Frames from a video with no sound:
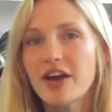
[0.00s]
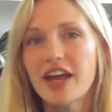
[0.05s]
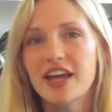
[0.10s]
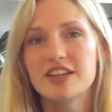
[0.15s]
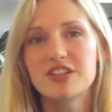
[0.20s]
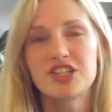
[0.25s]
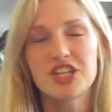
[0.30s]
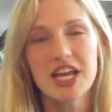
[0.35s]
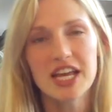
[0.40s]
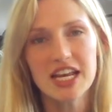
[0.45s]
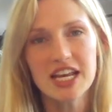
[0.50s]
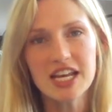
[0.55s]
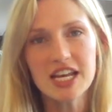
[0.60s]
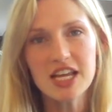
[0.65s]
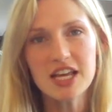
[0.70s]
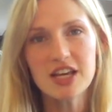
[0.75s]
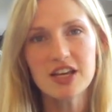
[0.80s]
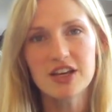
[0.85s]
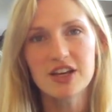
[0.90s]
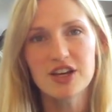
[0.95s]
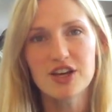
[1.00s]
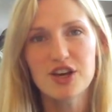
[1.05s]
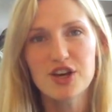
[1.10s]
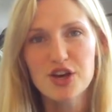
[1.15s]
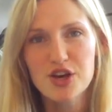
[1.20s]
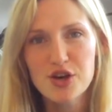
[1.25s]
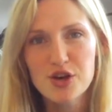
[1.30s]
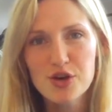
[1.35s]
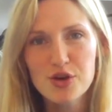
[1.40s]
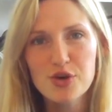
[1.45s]
Okay, Jaden,
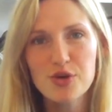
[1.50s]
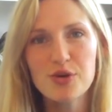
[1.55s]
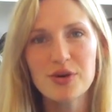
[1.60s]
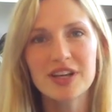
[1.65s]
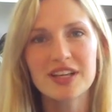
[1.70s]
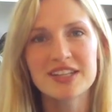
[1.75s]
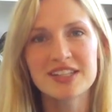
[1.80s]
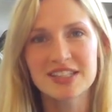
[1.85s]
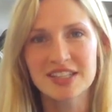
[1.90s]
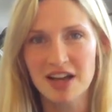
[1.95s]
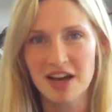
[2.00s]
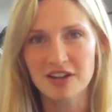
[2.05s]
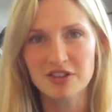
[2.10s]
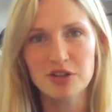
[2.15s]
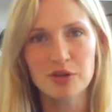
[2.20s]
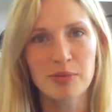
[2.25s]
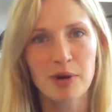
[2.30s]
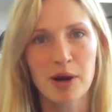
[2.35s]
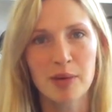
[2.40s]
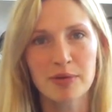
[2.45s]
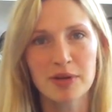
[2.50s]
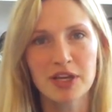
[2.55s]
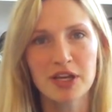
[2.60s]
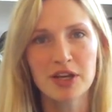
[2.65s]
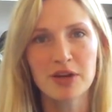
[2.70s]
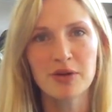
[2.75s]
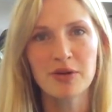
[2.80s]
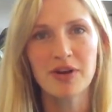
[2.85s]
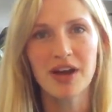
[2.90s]
who is Dr. Barbecue